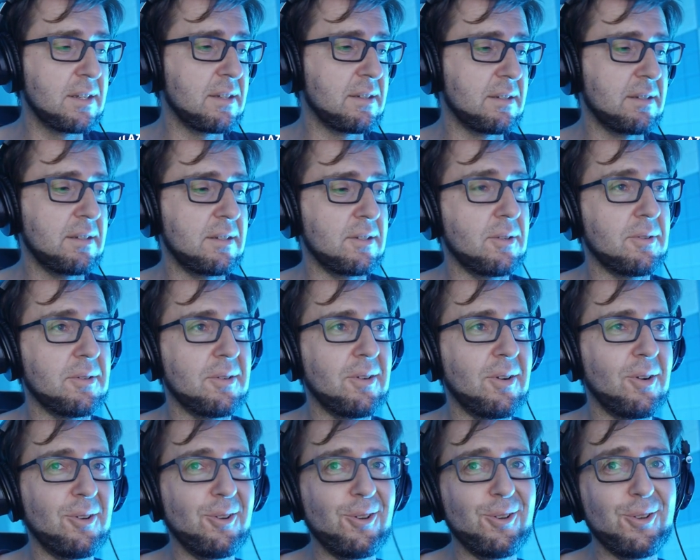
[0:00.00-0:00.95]
uh, you know
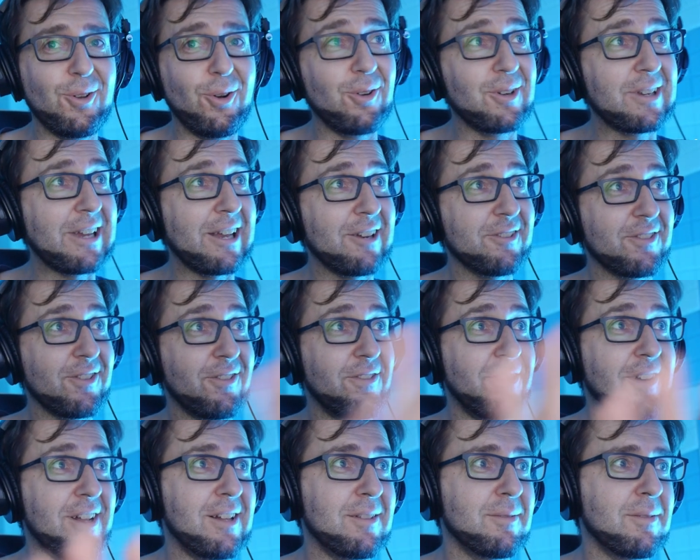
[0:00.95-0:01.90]
all, all kinds of
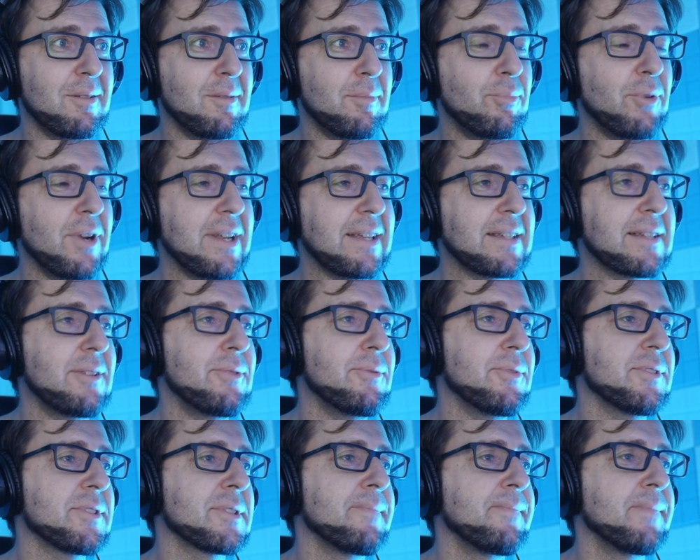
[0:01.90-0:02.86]
hell breaks
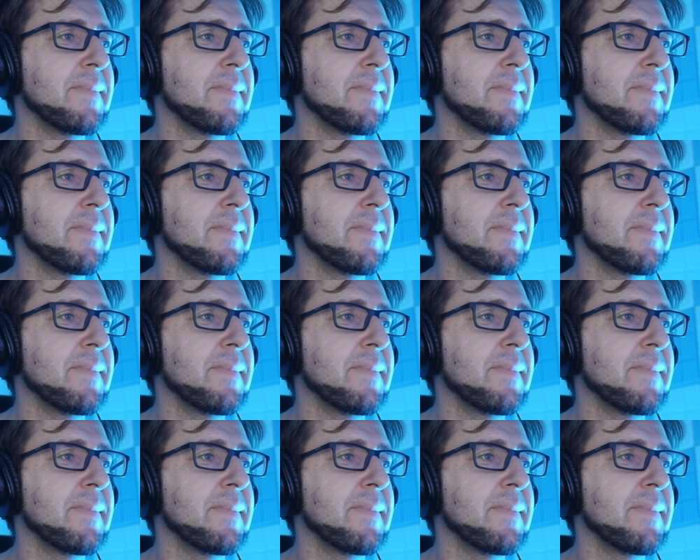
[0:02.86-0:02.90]
loose.